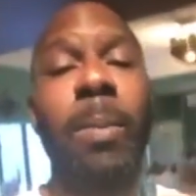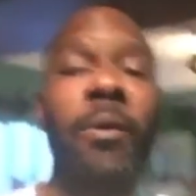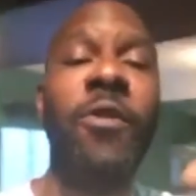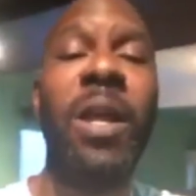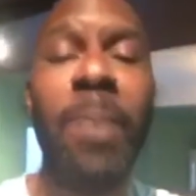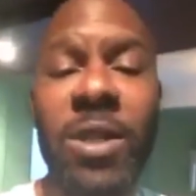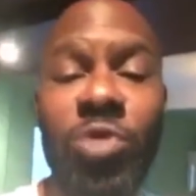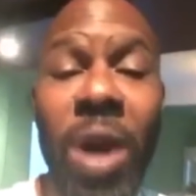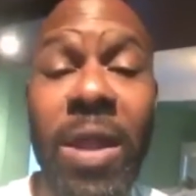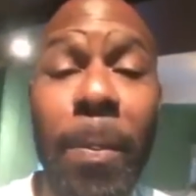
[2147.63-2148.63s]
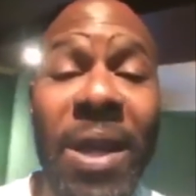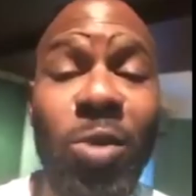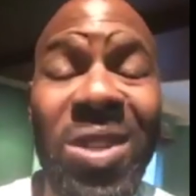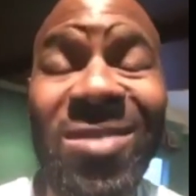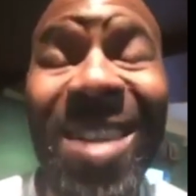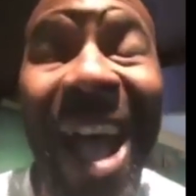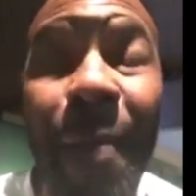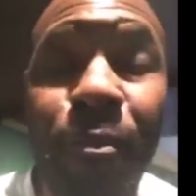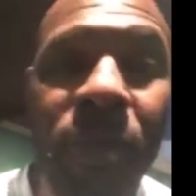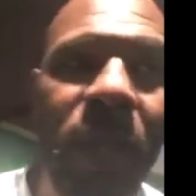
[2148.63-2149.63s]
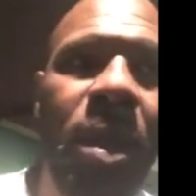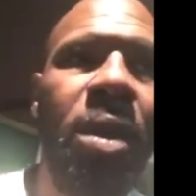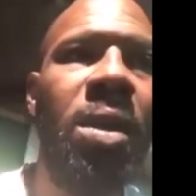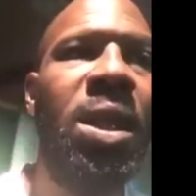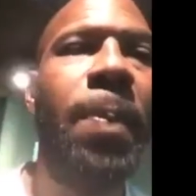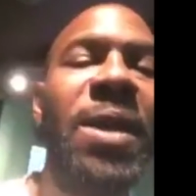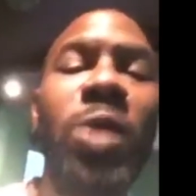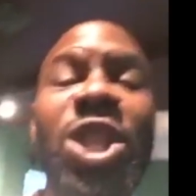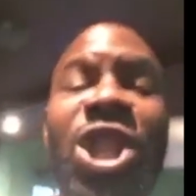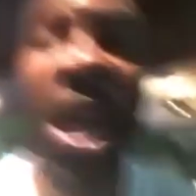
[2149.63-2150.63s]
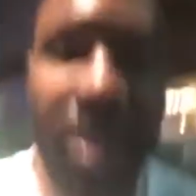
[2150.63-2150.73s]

people feel the place was ram. The place wasn't ram. The place was shit.